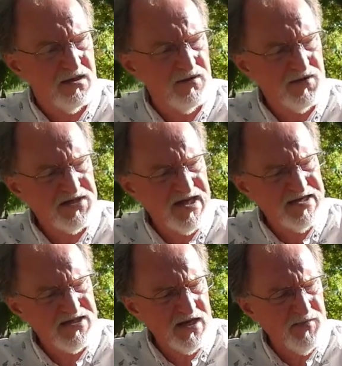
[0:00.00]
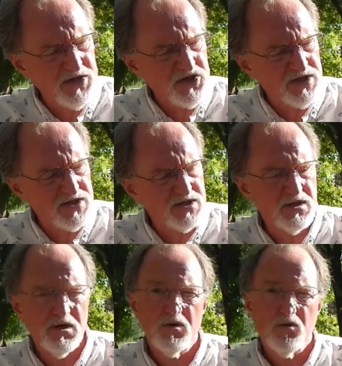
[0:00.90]
Those test images
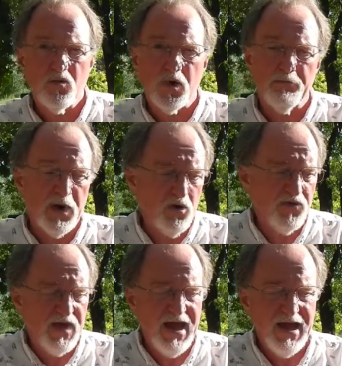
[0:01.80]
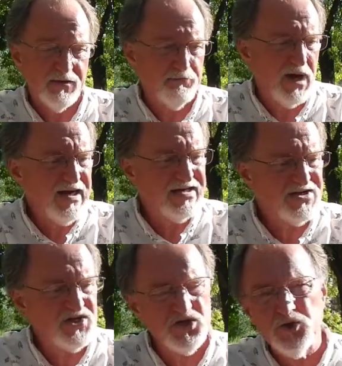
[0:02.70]
were both at minus
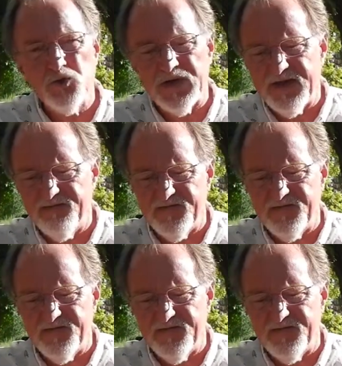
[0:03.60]
2 EV.